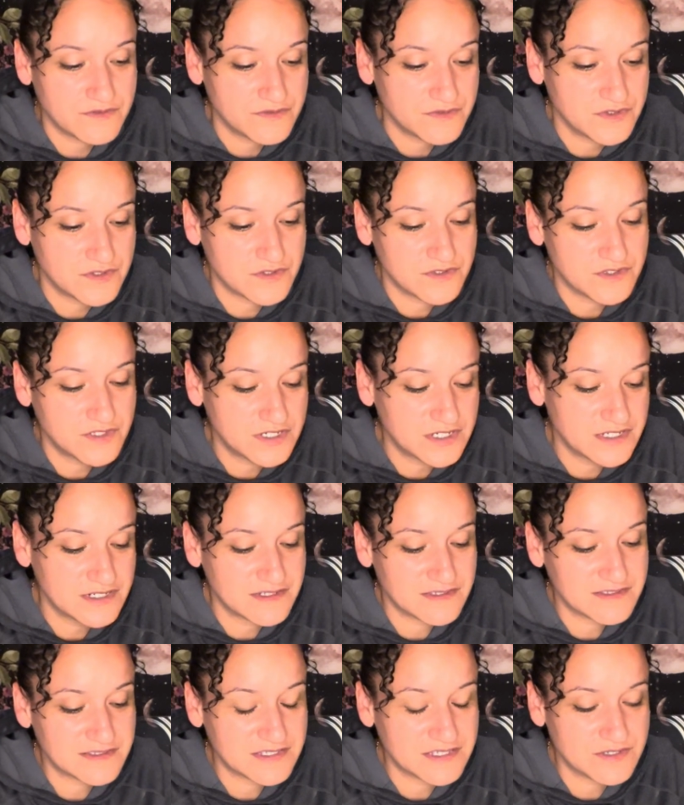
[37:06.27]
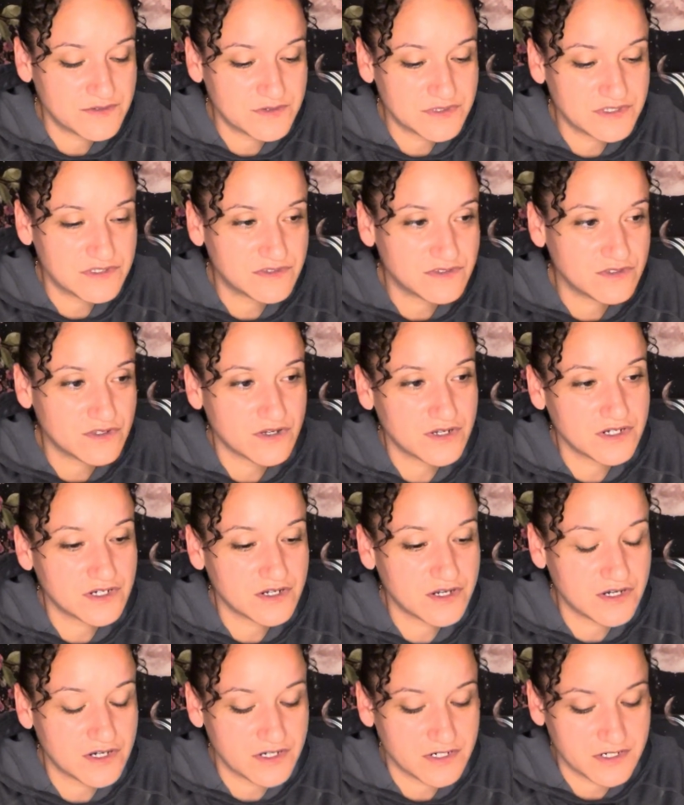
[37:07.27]
They're looking to see with the Star
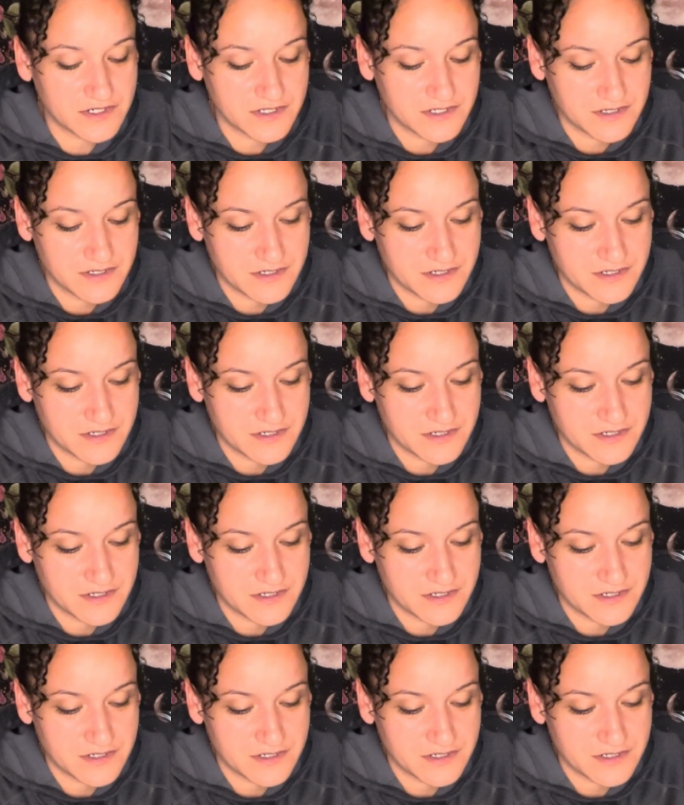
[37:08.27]
card.